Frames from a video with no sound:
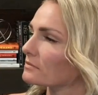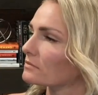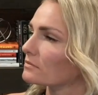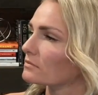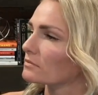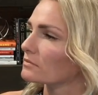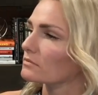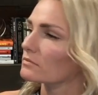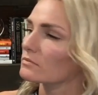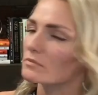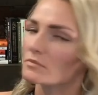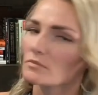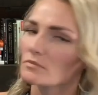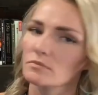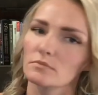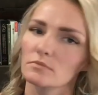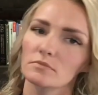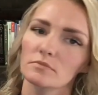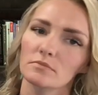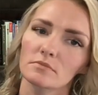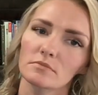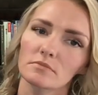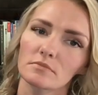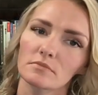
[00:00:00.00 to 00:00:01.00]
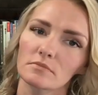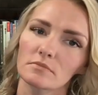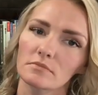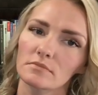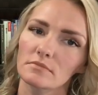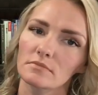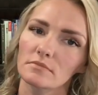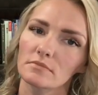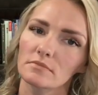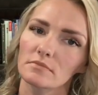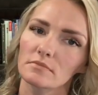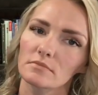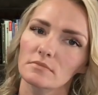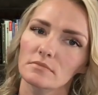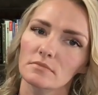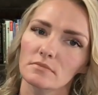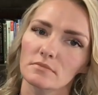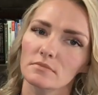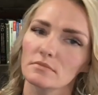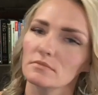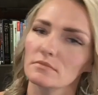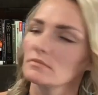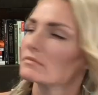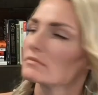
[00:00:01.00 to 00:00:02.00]

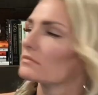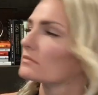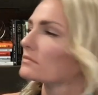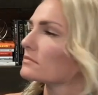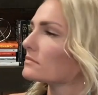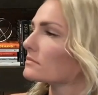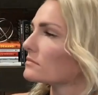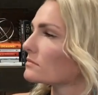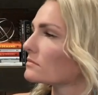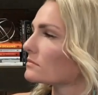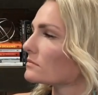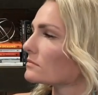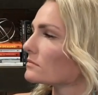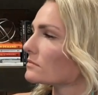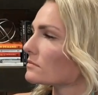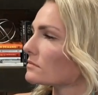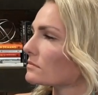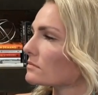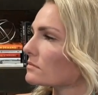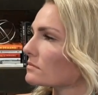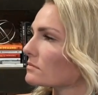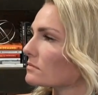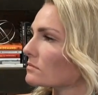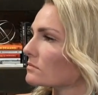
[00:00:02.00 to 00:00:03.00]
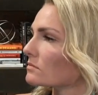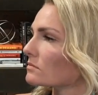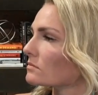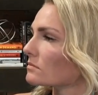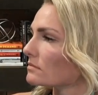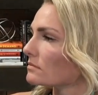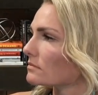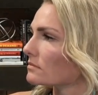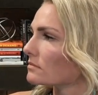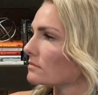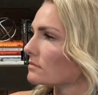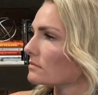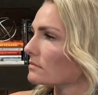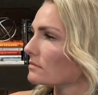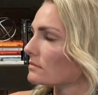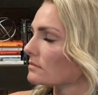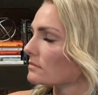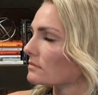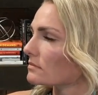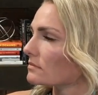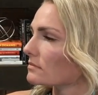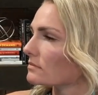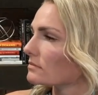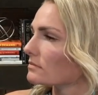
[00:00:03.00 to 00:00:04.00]

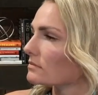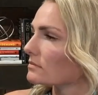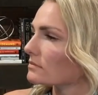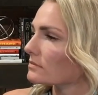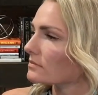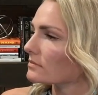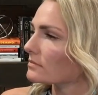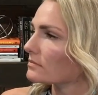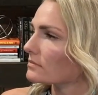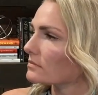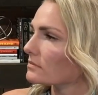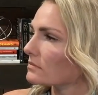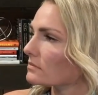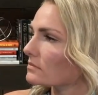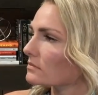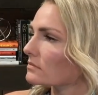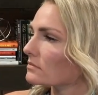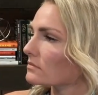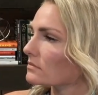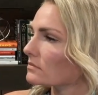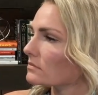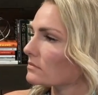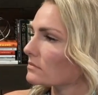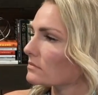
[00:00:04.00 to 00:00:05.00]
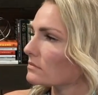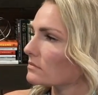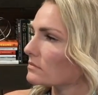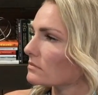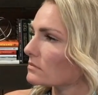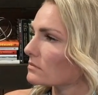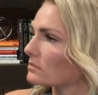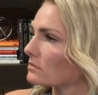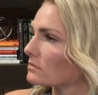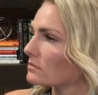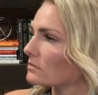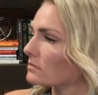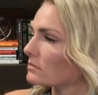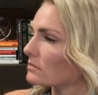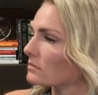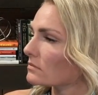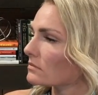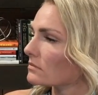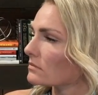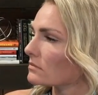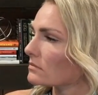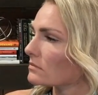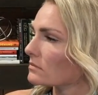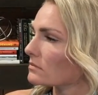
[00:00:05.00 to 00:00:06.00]

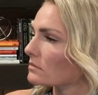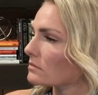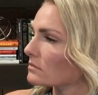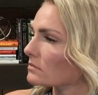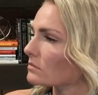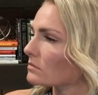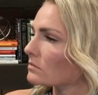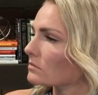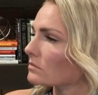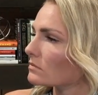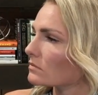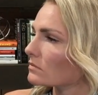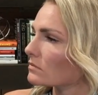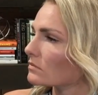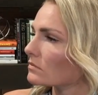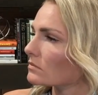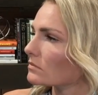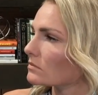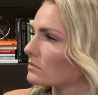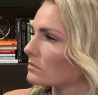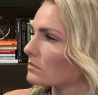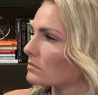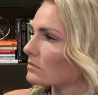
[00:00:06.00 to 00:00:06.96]
[no speech]